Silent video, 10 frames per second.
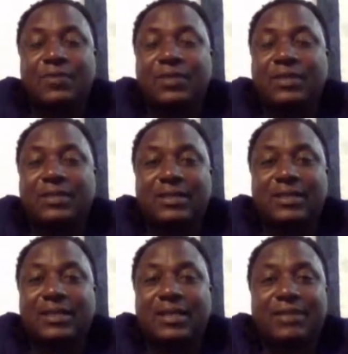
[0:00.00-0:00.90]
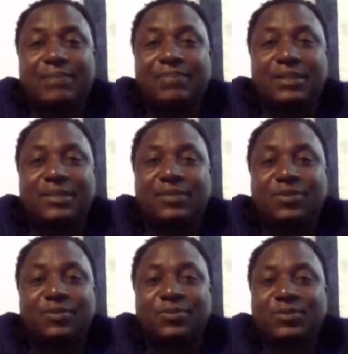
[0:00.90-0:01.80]
and they were singing and
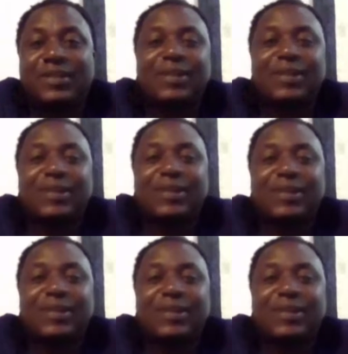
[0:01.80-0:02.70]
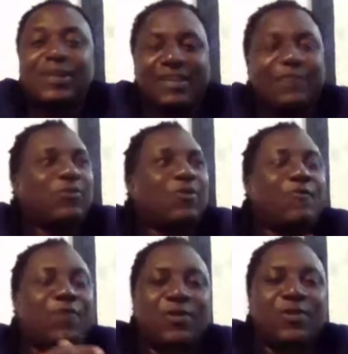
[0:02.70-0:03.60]
beating drums to it. keep saying that if
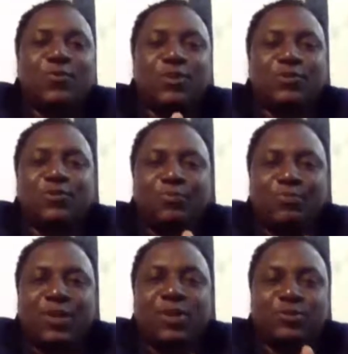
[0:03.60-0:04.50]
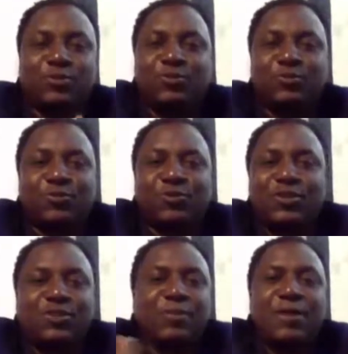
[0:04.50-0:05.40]
you don't value what belongs to you,
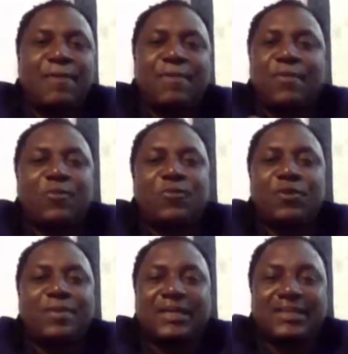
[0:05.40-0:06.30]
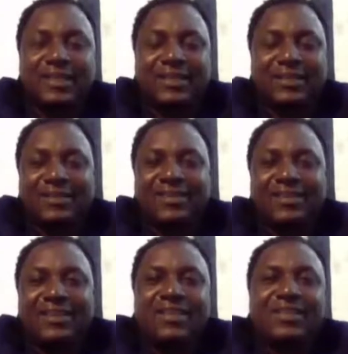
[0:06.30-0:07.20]
mm-hmm. some other people will come and take it.
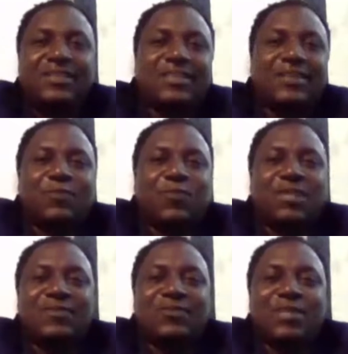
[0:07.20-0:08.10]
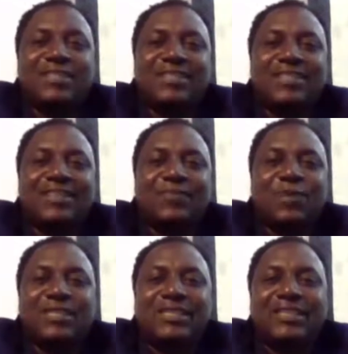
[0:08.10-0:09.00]
You see, what what
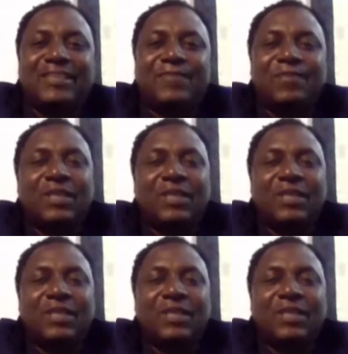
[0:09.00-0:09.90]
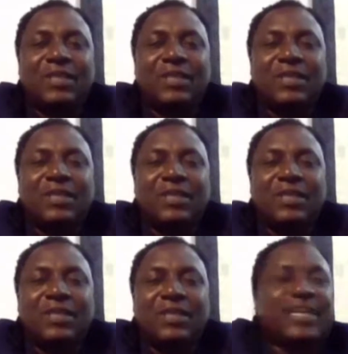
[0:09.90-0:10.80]
the what the who came
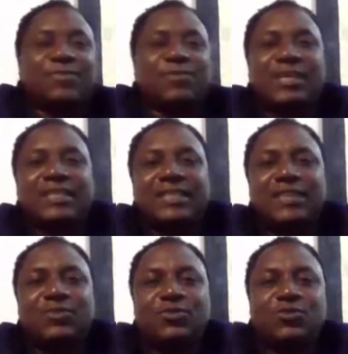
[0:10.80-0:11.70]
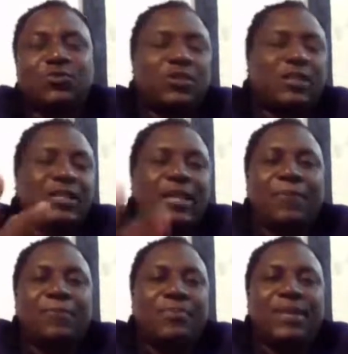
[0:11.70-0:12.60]
here, the early explorers tried to do,
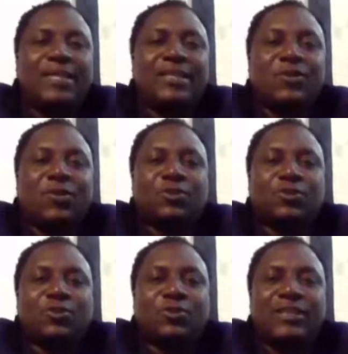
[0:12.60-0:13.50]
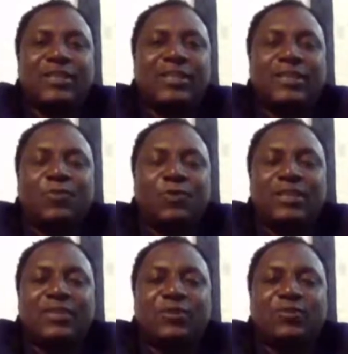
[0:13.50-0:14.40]
downplay the culture. They
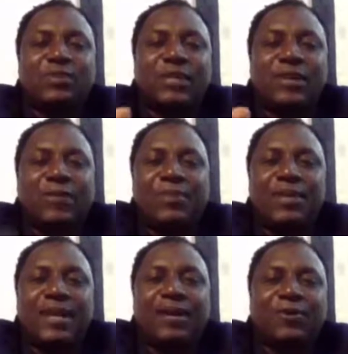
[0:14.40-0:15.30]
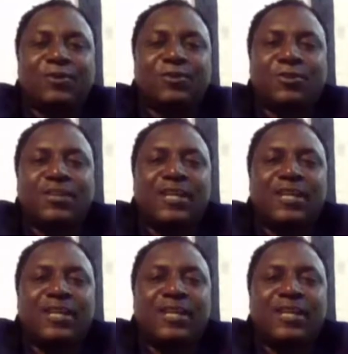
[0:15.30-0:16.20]
wanted us to downplay our culture,
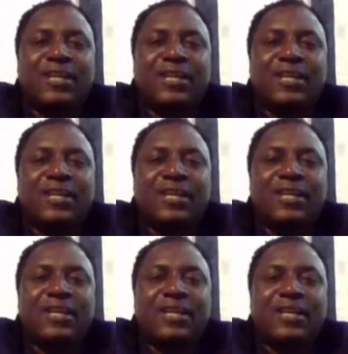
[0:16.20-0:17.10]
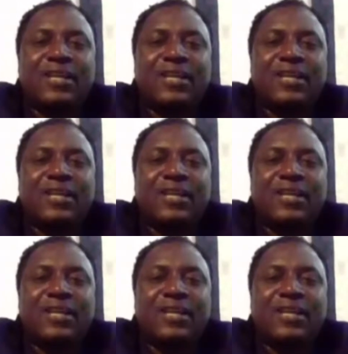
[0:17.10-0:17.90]
see it as fetish. Mm.